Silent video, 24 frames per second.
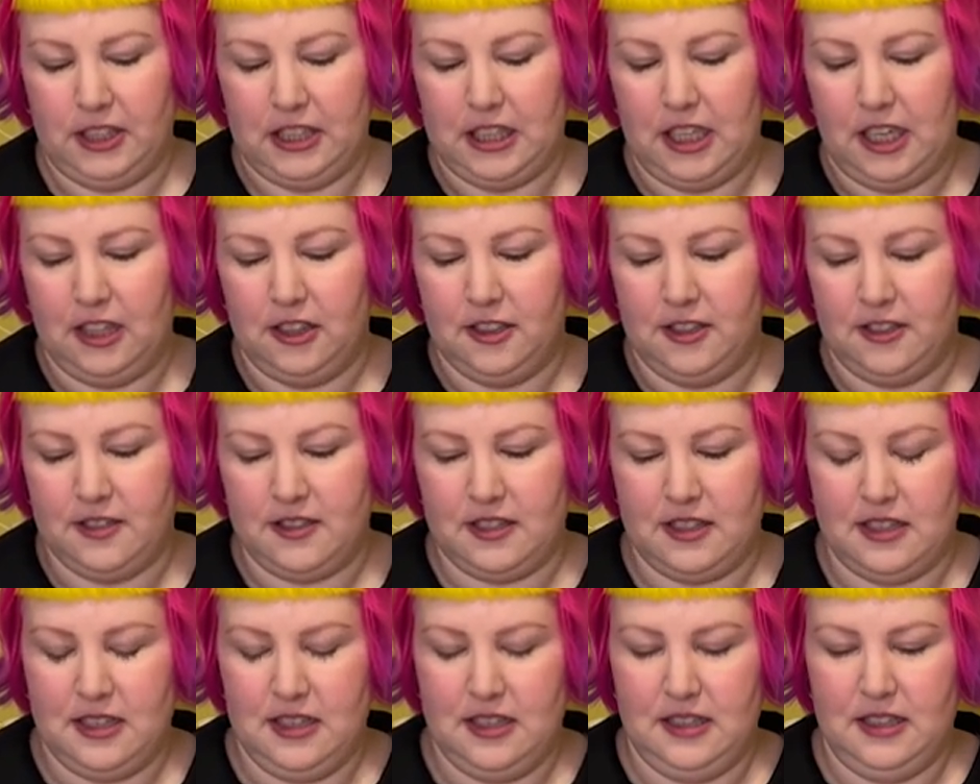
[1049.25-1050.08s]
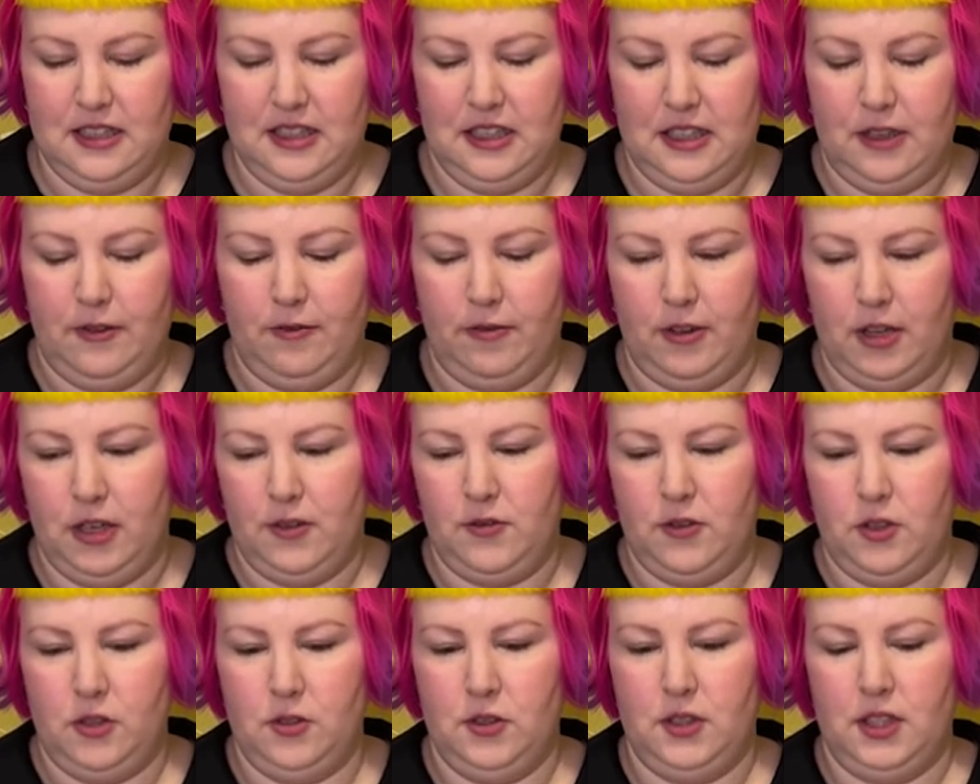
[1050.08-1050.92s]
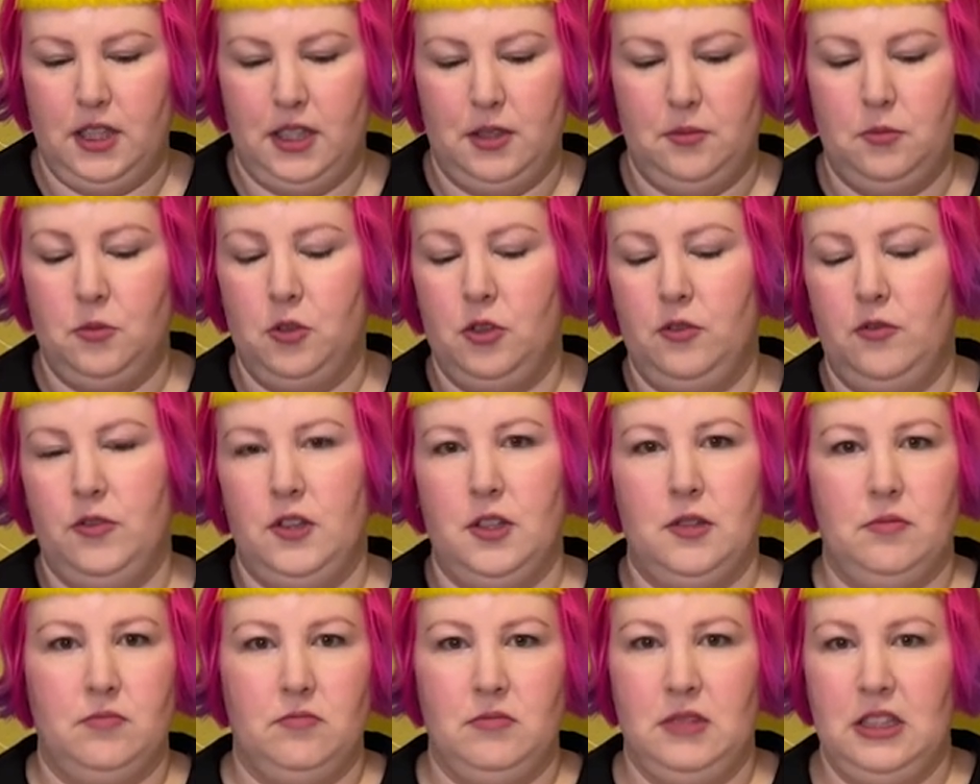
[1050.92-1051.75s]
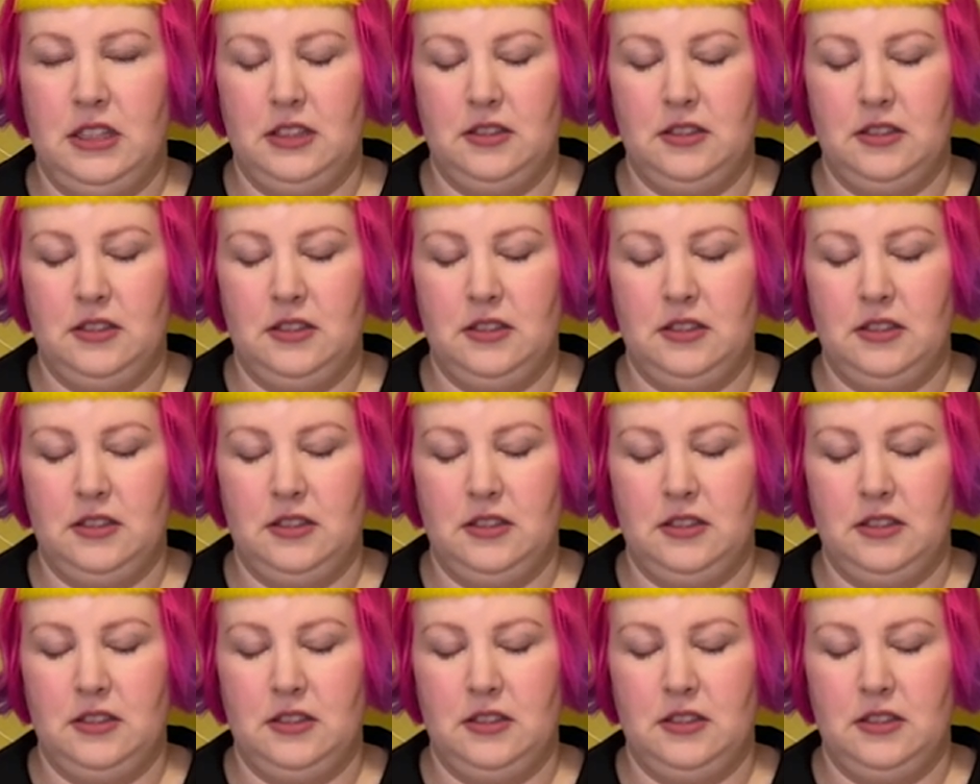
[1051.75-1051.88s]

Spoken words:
colors in front of you and then move them,